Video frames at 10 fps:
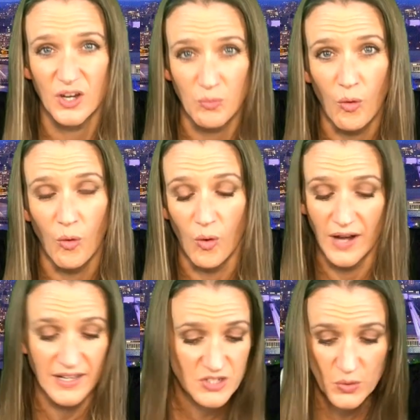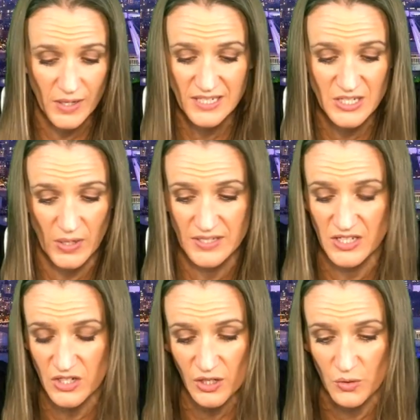a war. And it's
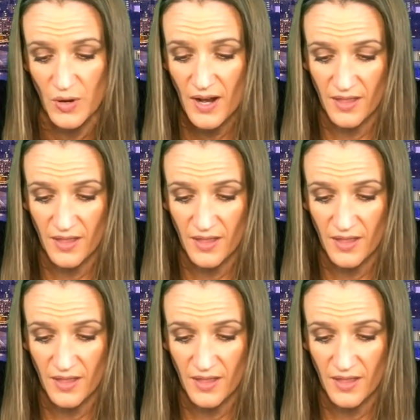2022.